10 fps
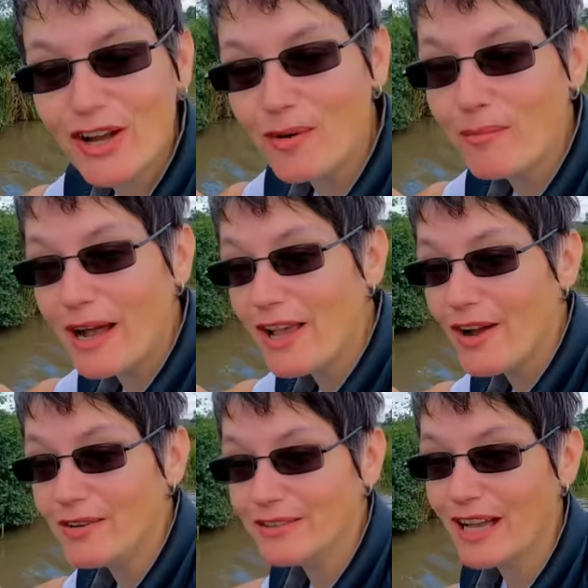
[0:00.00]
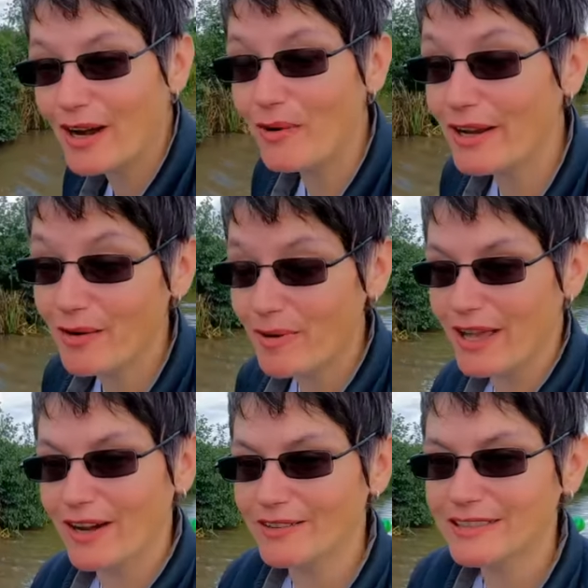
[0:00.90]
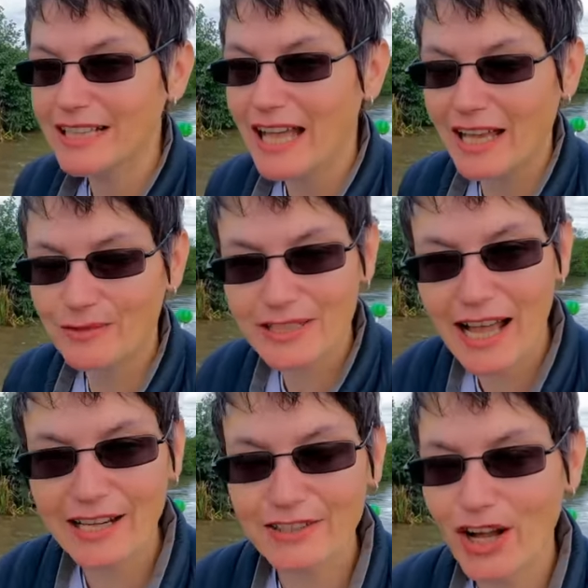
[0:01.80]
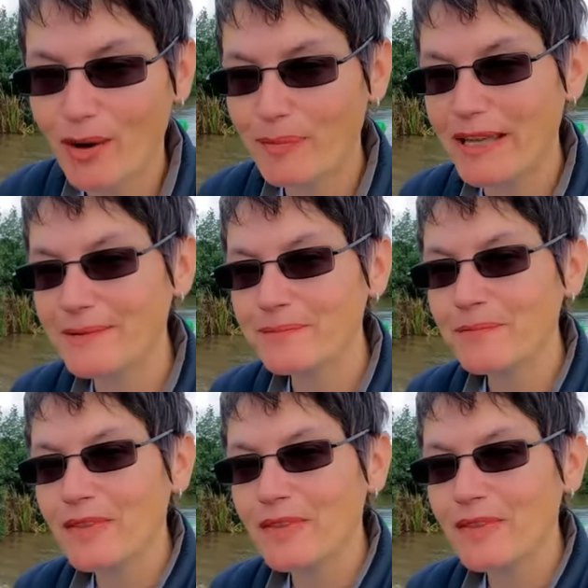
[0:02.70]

on my own. I went on my own and I was island hopping,